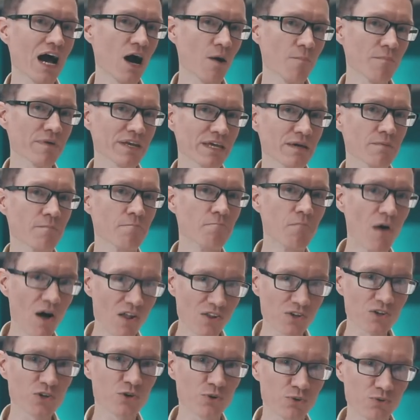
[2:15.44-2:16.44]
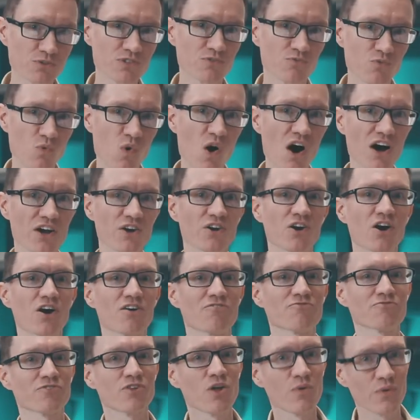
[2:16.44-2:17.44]
how many molecules of water are
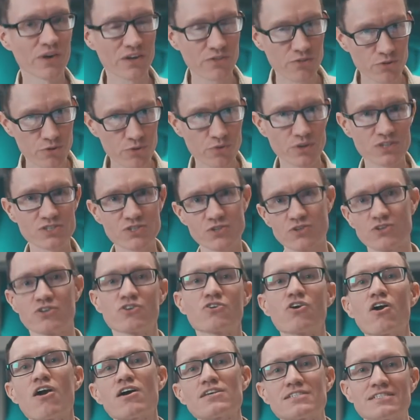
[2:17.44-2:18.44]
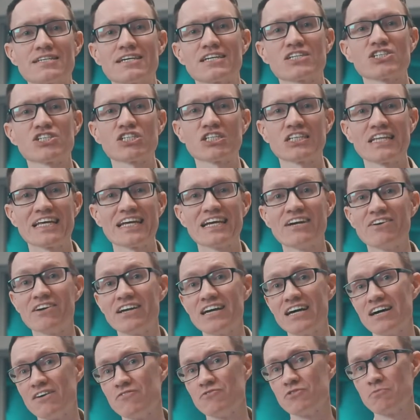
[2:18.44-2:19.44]
flowing through a certain cross-sectional
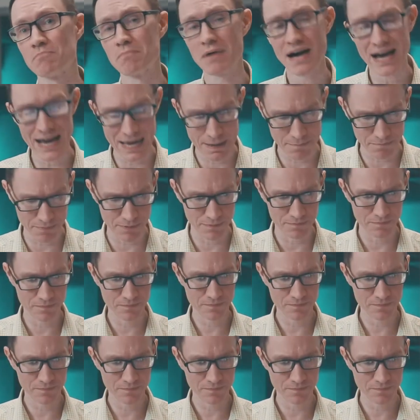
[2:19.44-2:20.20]
area of the pipe.